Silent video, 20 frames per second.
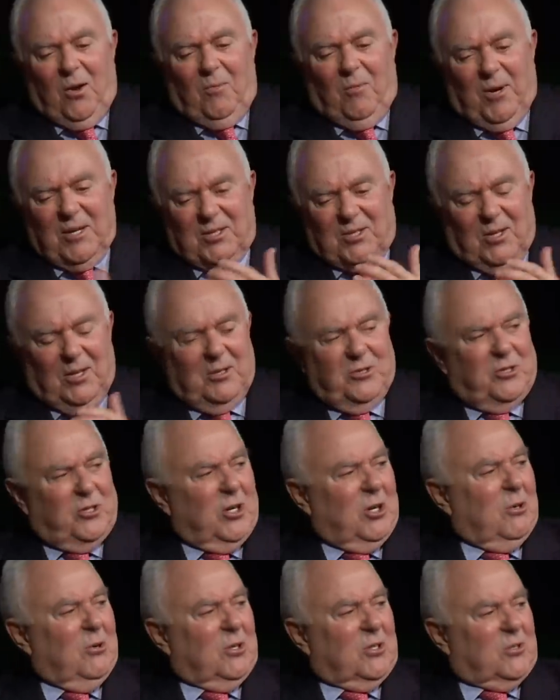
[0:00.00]
my son
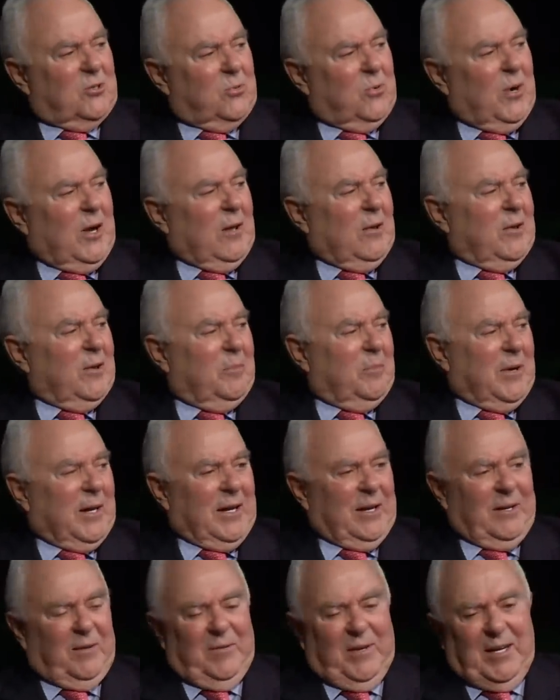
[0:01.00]
Joe had swallowed a
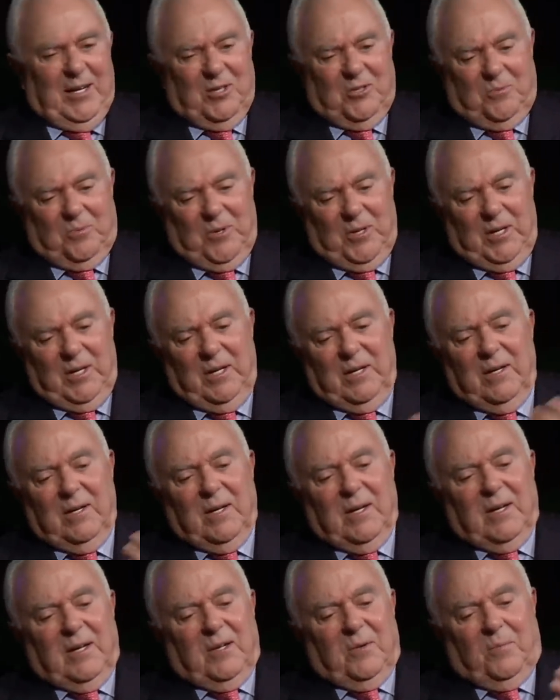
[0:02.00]
bottle of aspirin, and
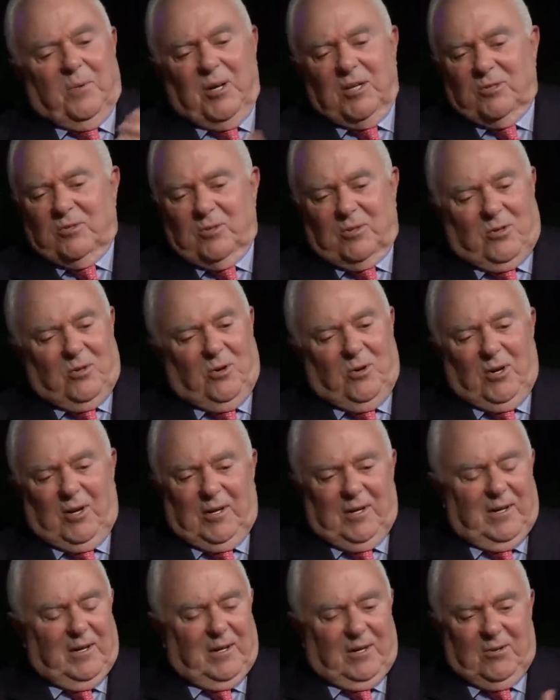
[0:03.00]
president
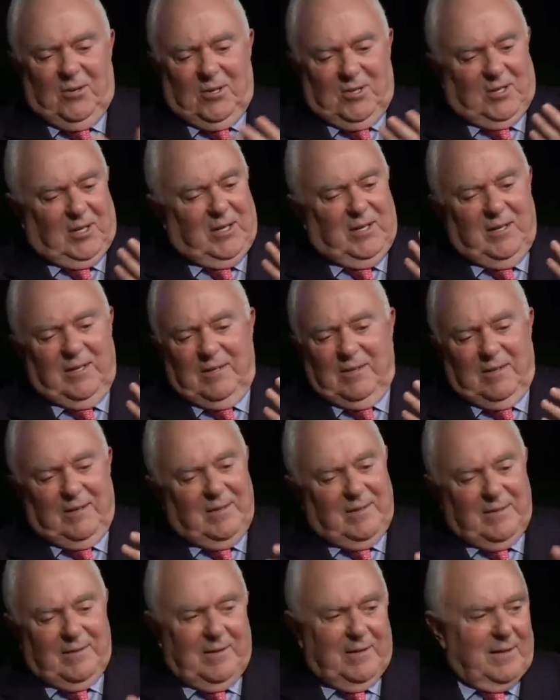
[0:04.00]
called, and of course I
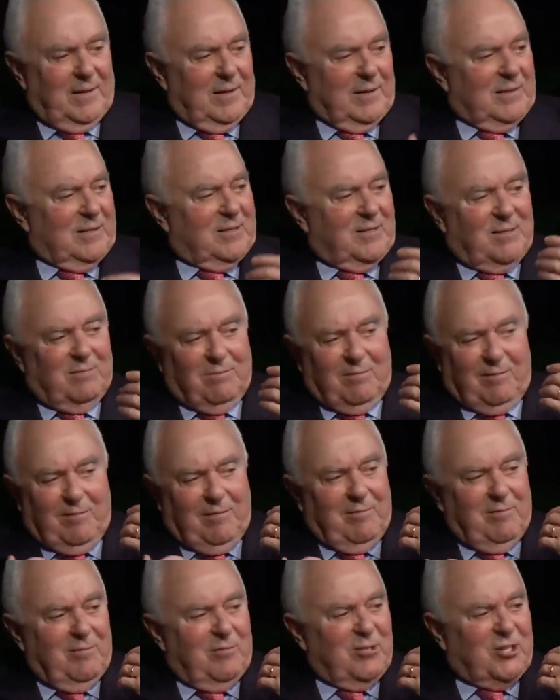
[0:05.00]
didn't, you know, I
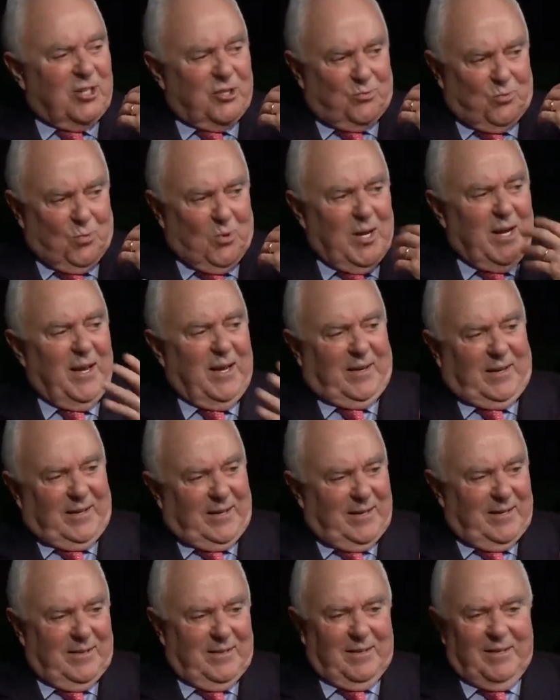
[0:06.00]
just ran. I
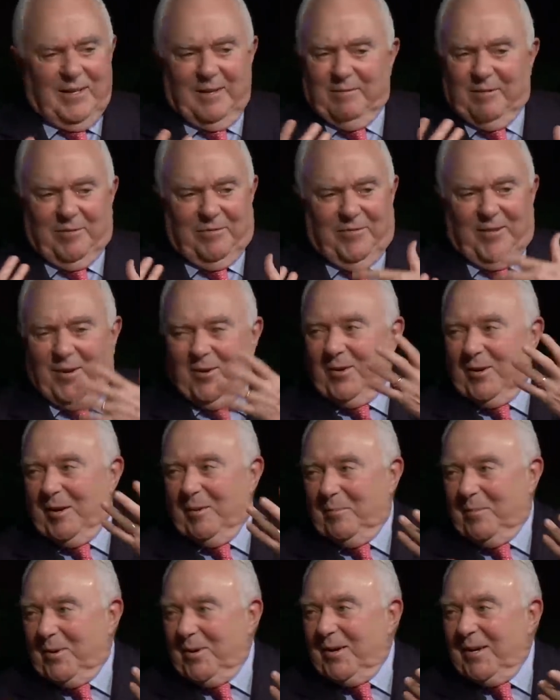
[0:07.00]
didn't leave a phone
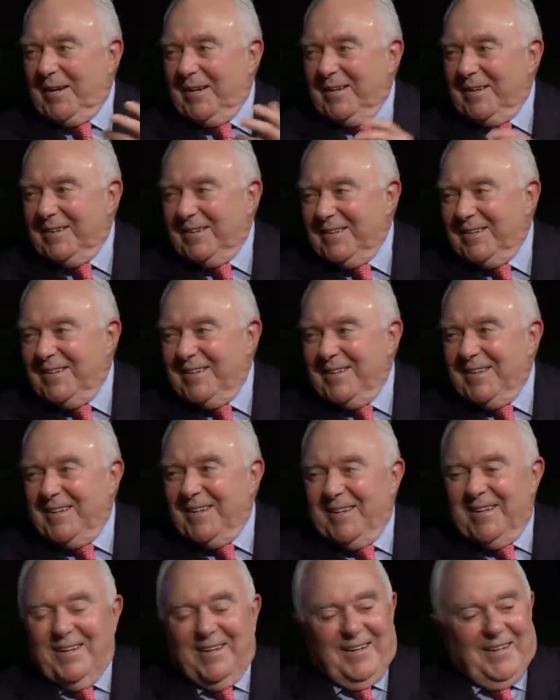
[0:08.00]
number. I didn't.
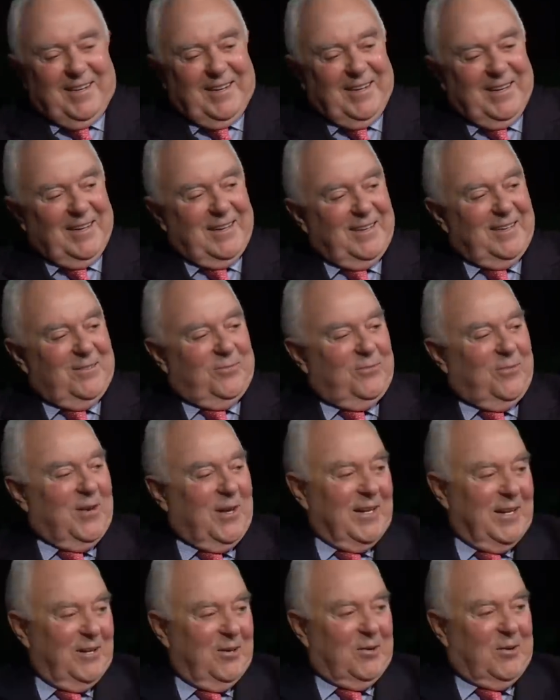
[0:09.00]
And
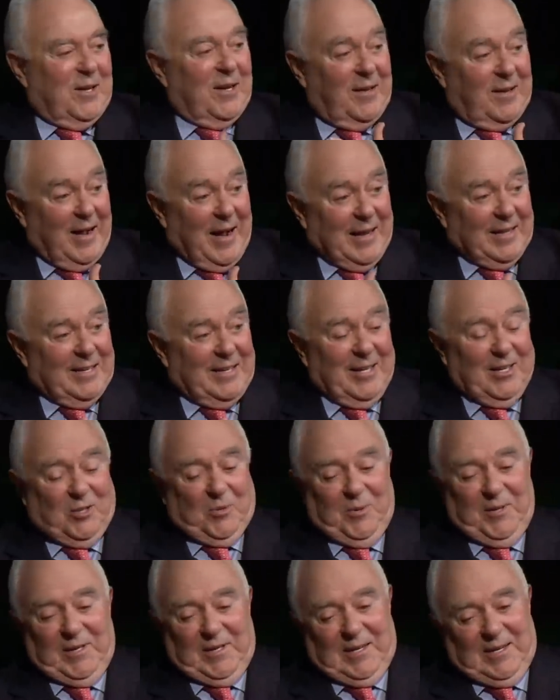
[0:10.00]
finally, he got gets
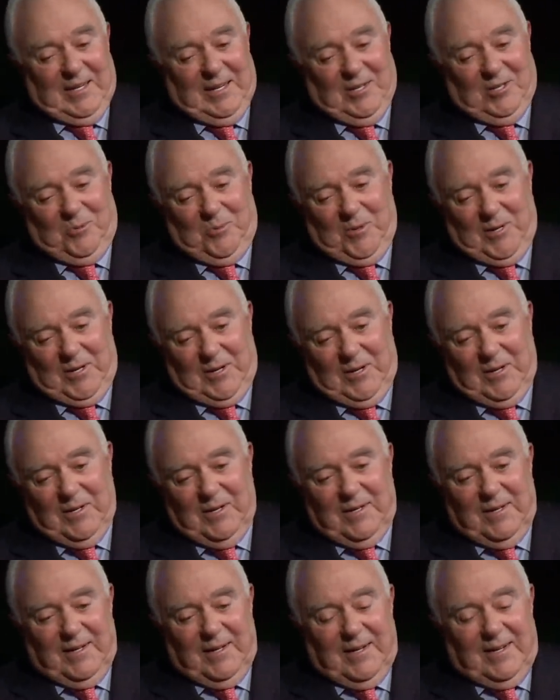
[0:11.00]
me at the
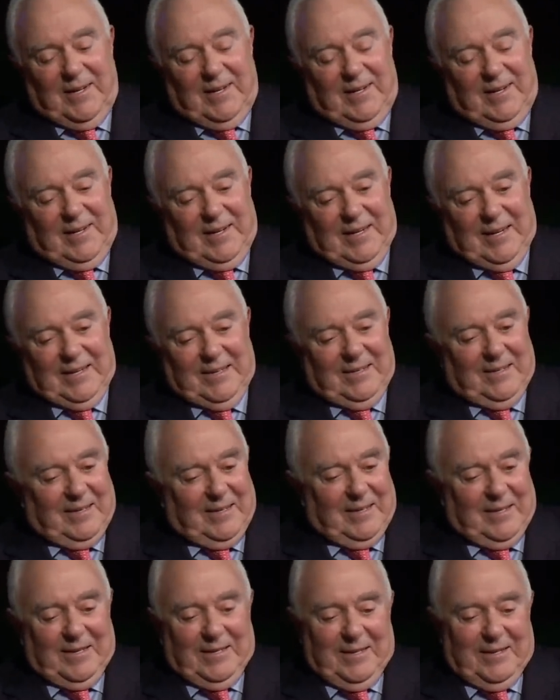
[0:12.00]
hospital, and
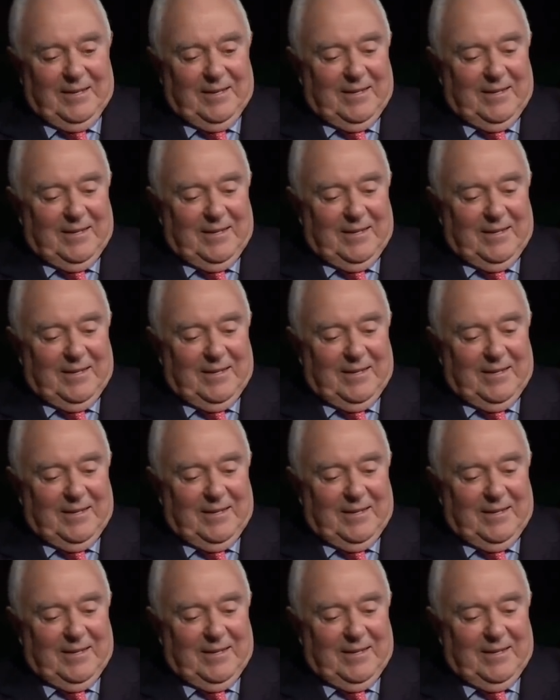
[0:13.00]
uh,